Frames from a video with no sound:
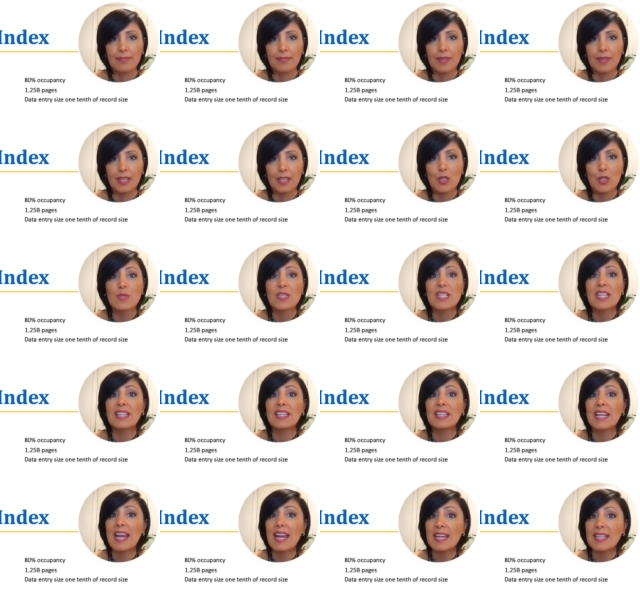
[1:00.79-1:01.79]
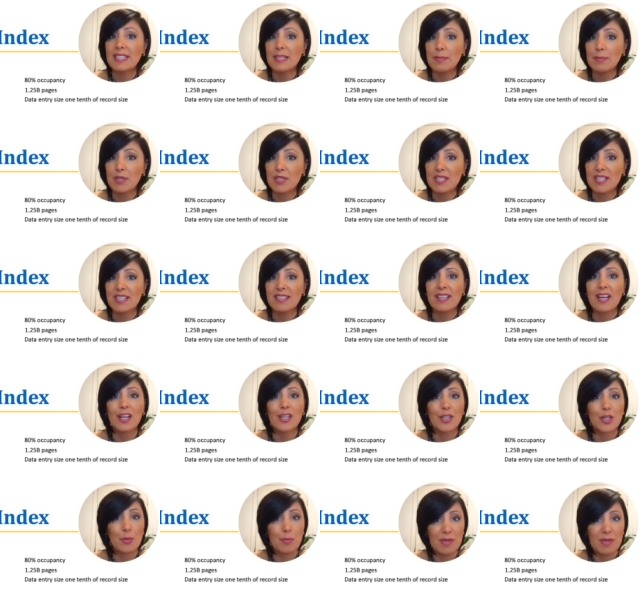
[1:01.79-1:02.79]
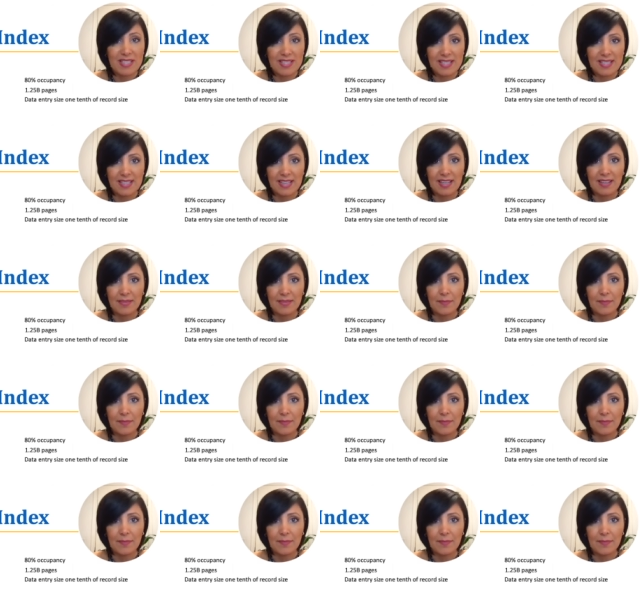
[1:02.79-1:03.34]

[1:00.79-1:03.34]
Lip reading: Using the 80% occupancy